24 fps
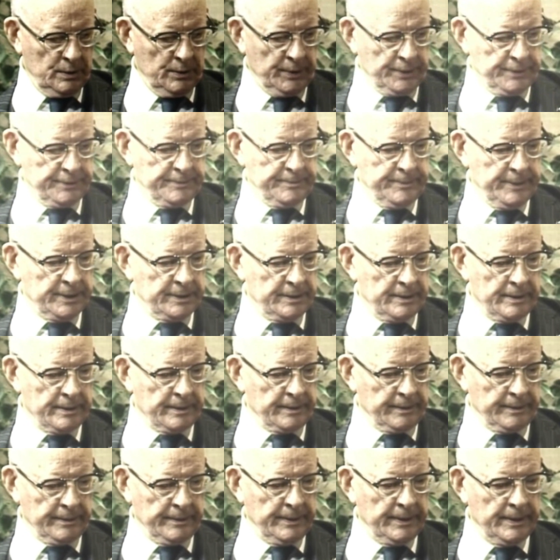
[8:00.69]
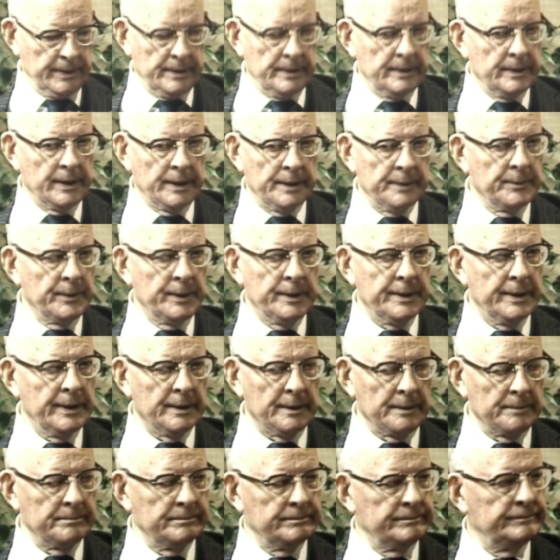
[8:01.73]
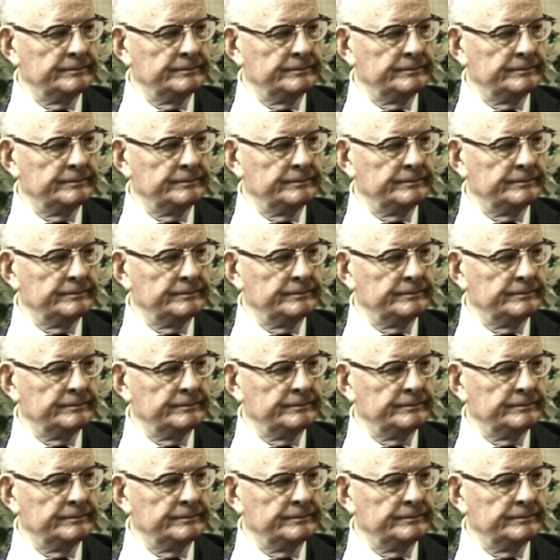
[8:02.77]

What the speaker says: what has been learned, and with help.